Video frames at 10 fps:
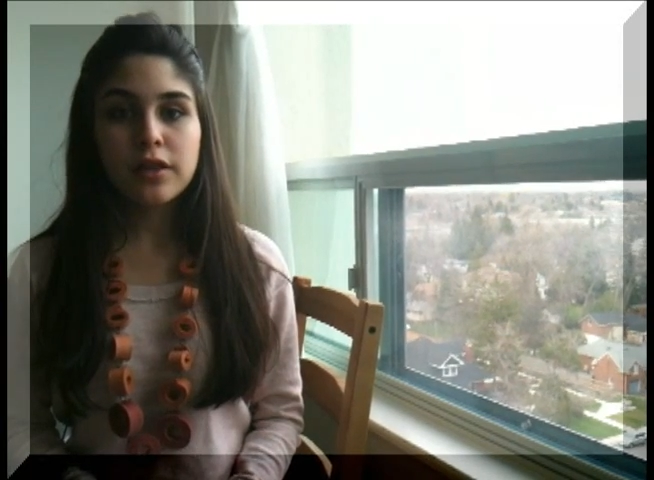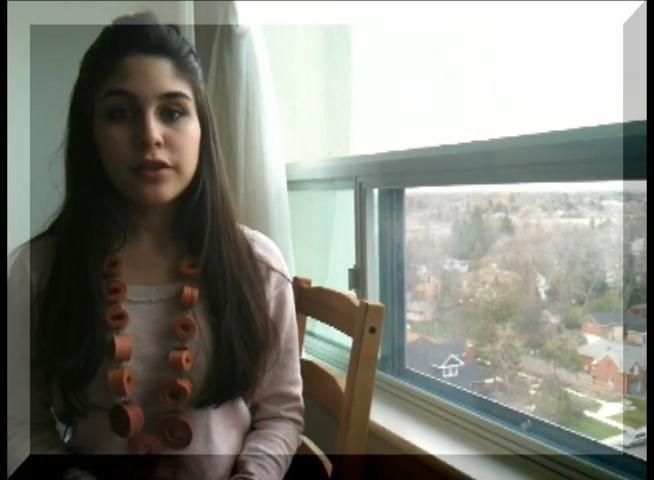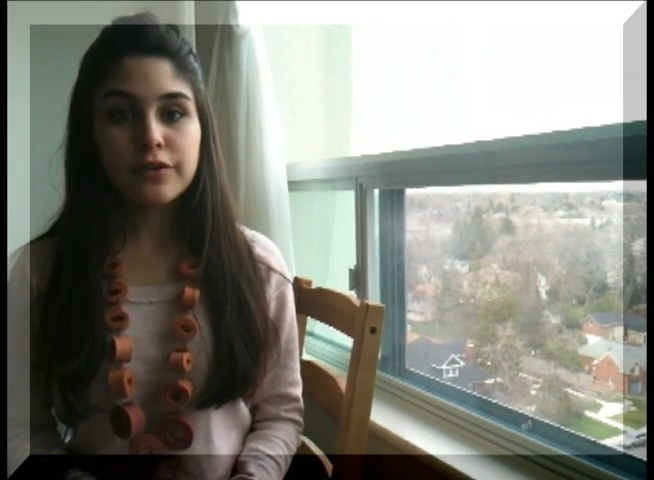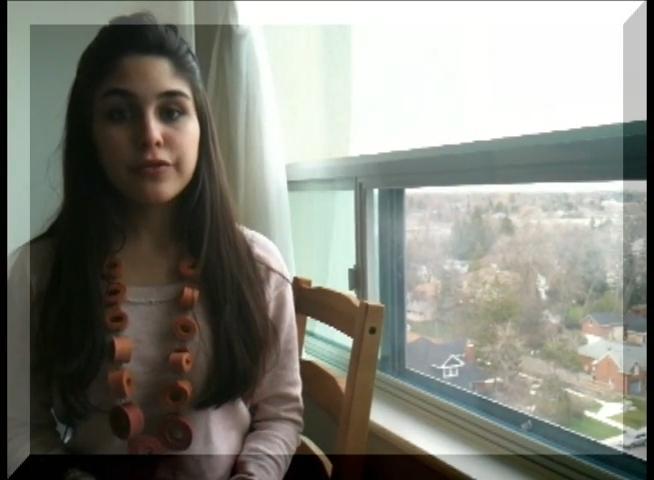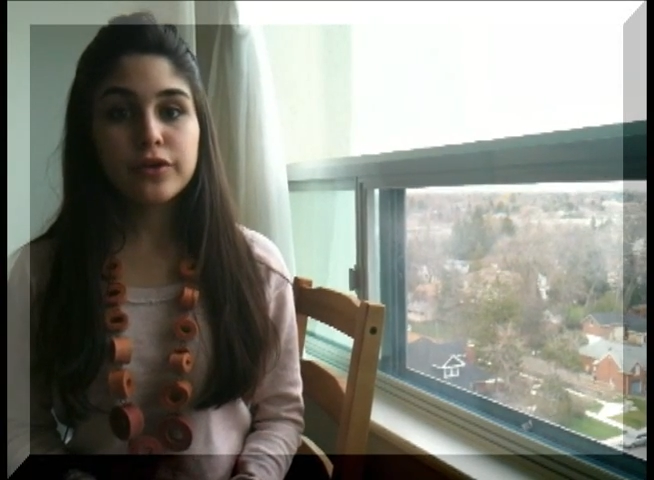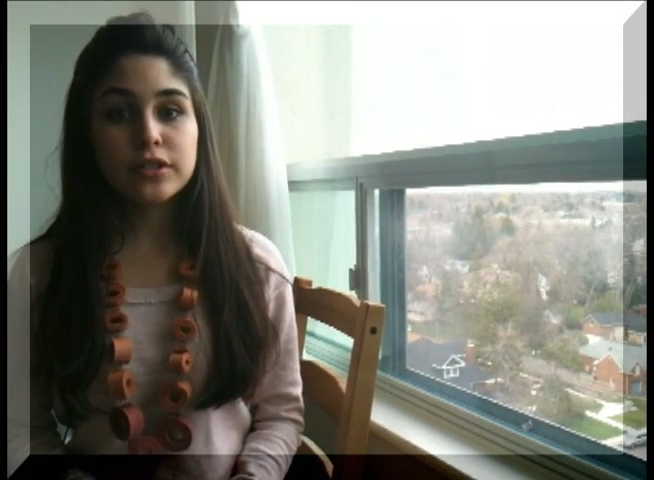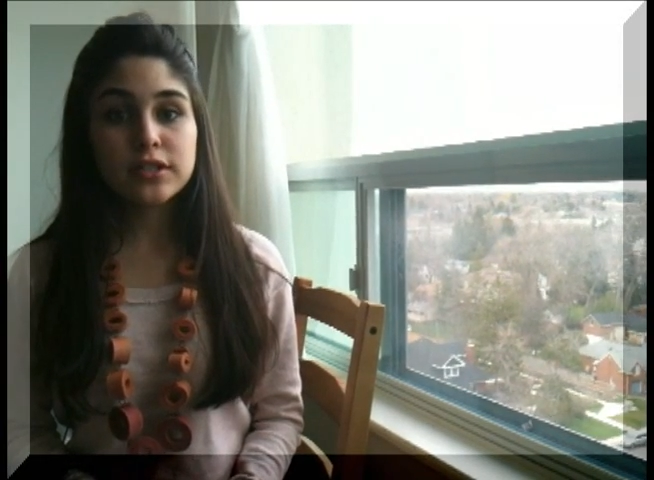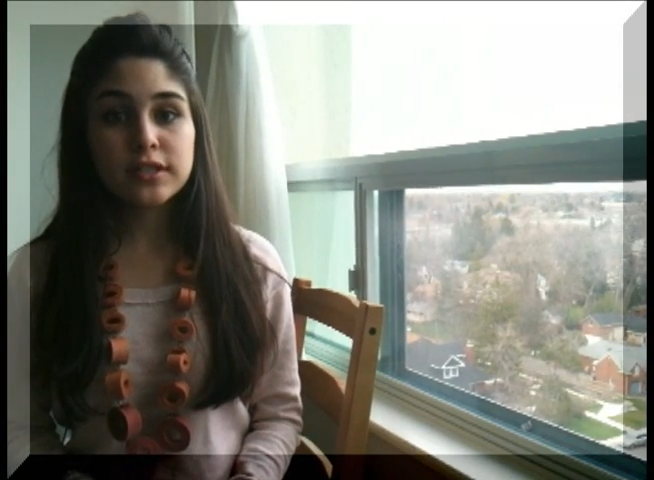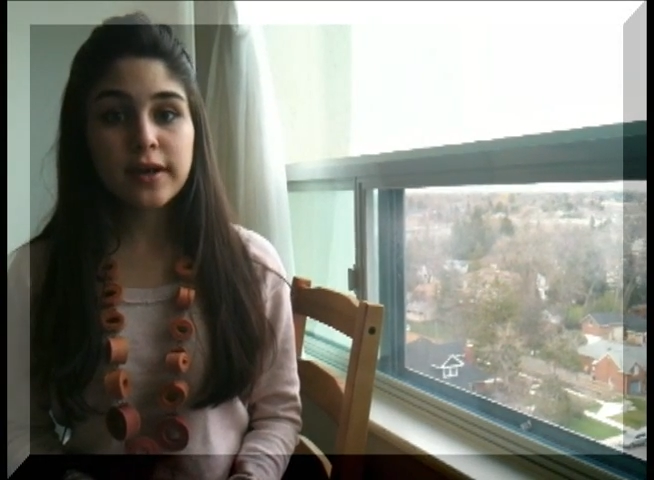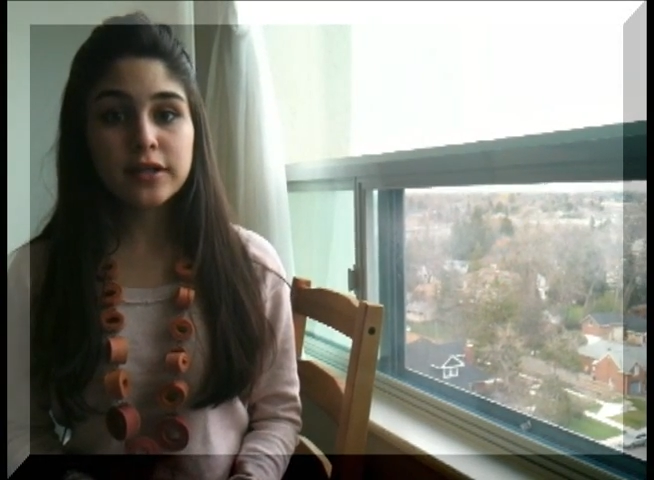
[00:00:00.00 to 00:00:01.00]
Therefore,
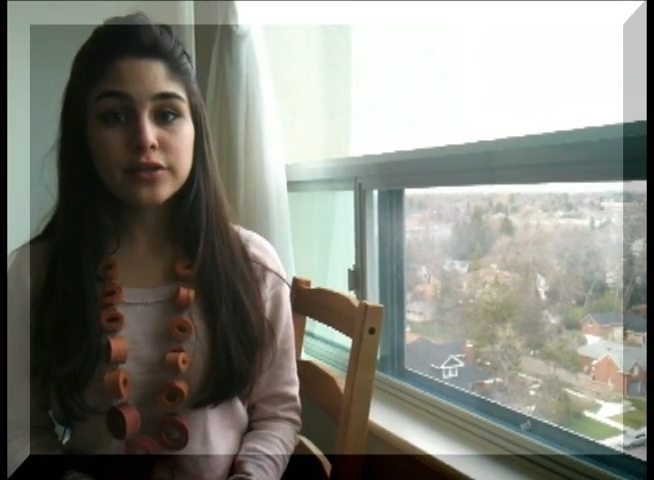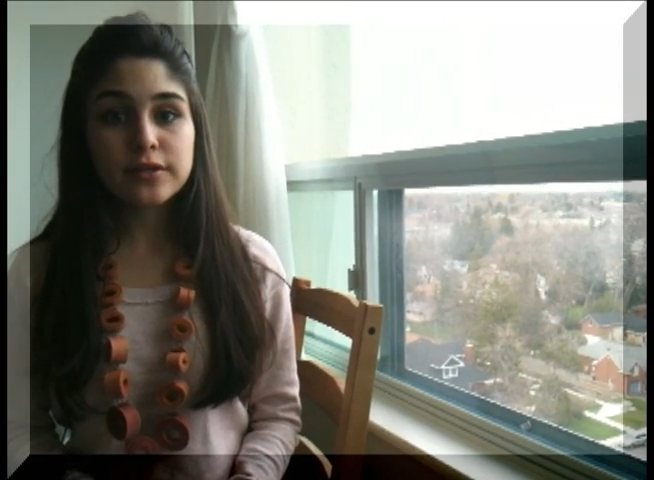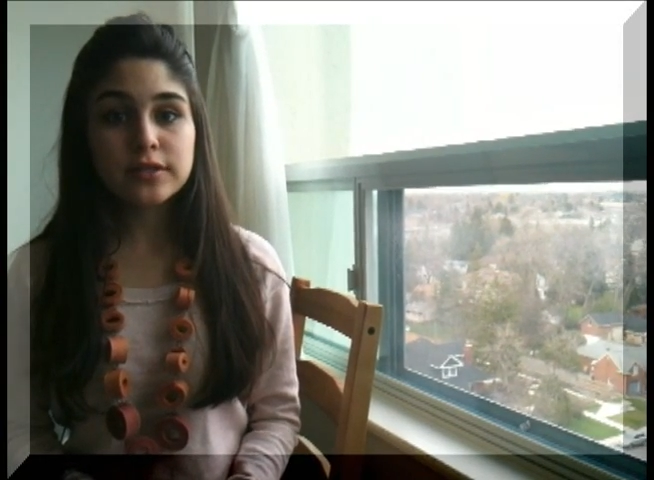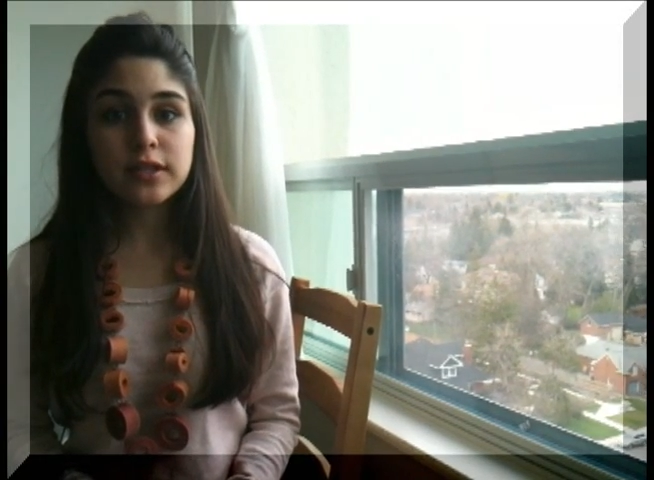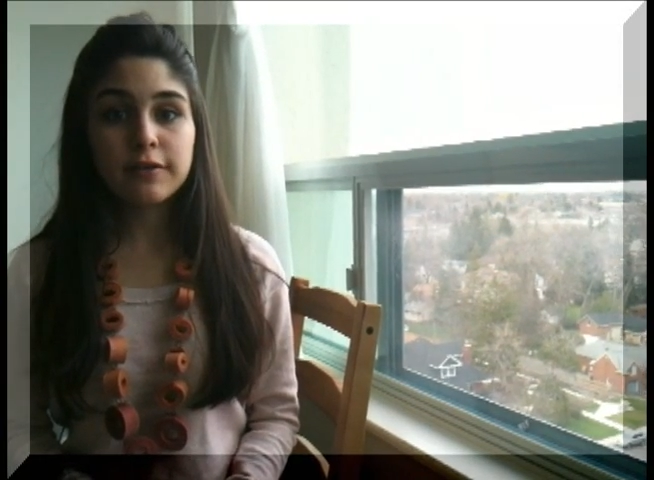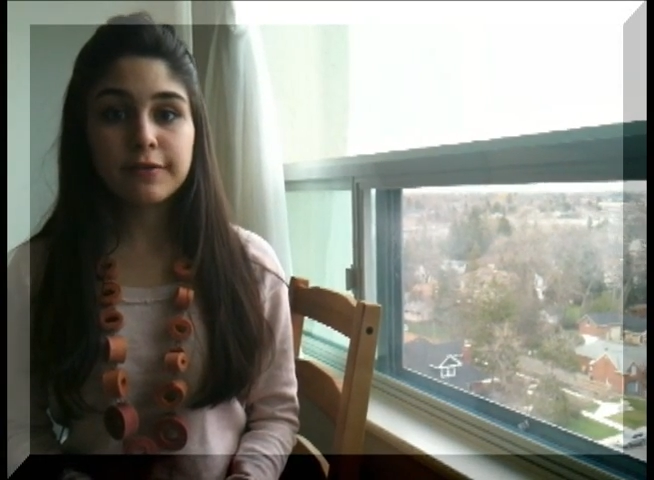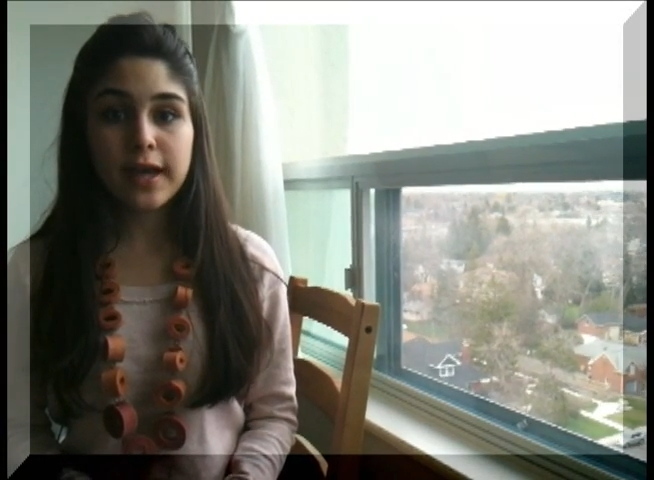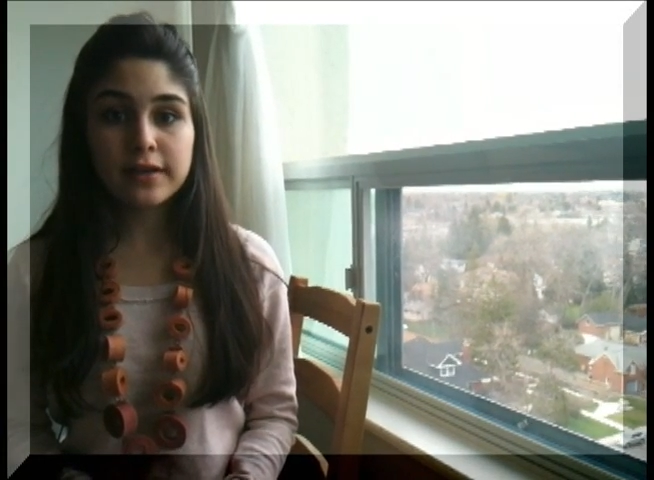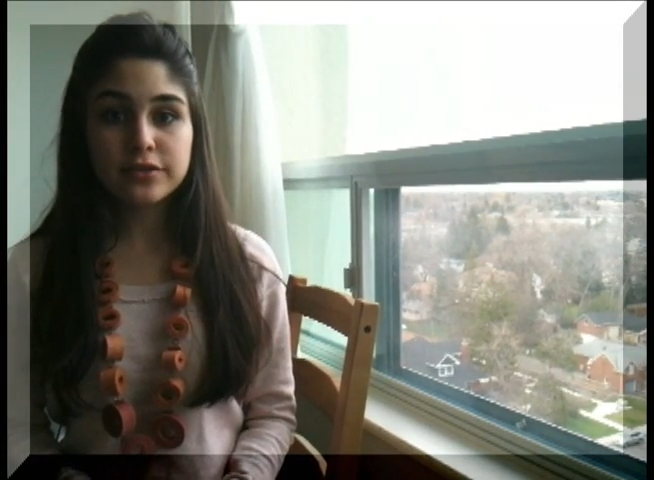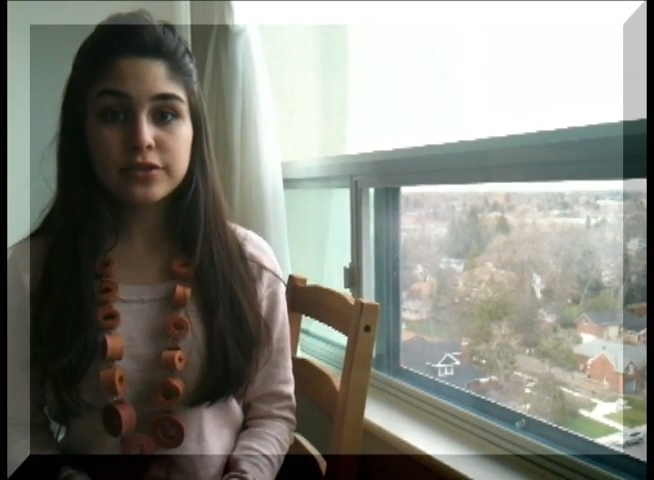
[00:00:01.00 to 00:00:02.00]
this characteristic of
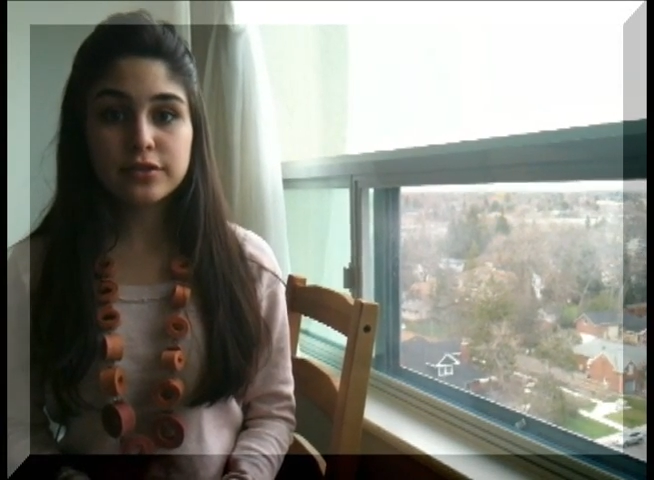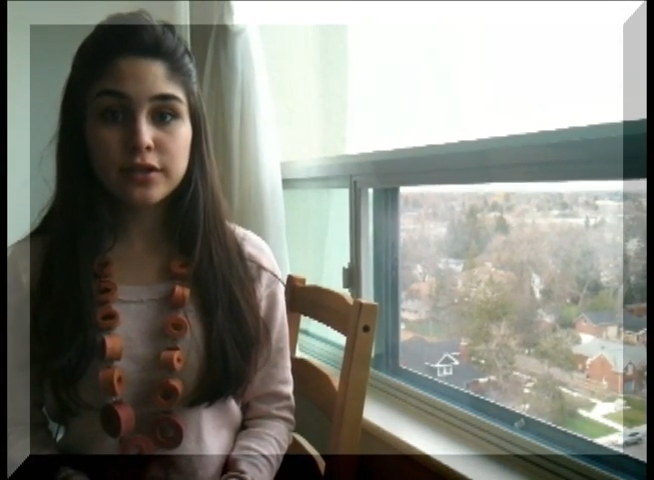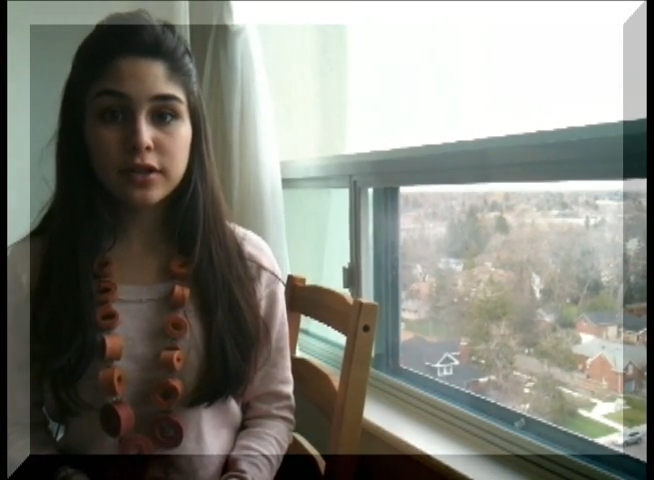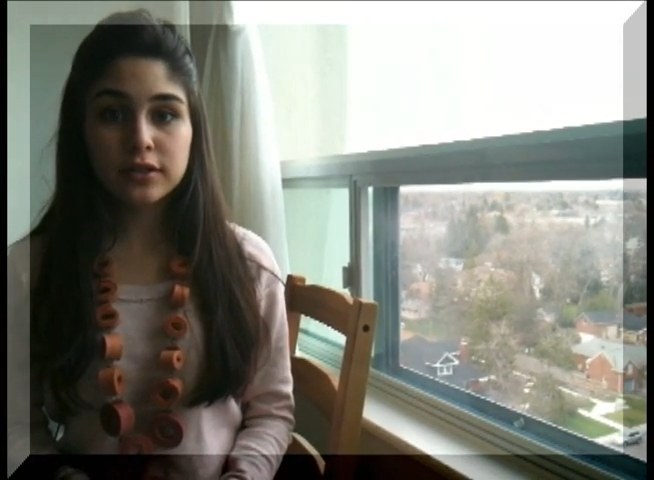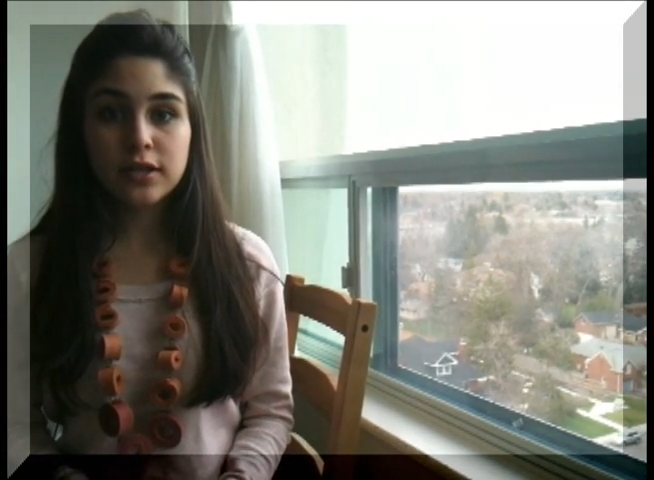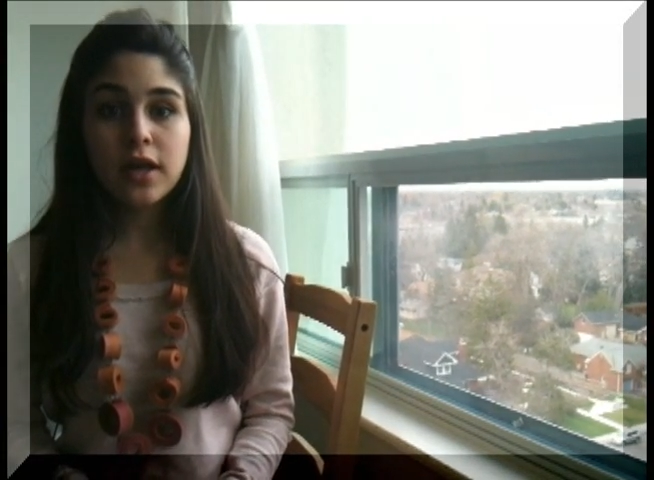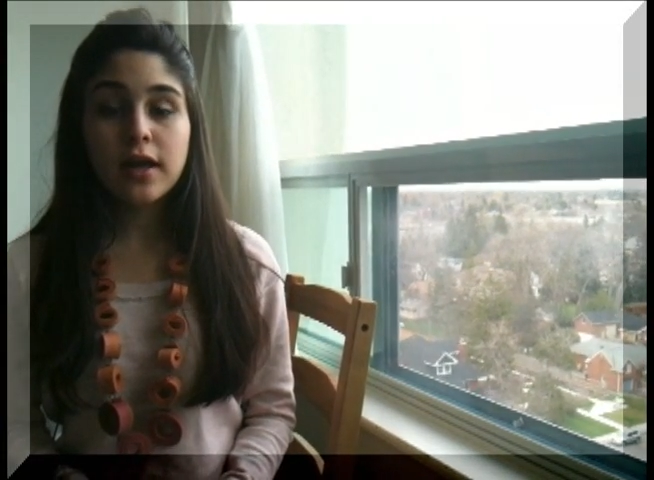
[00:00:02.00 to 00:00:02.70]
cancer cells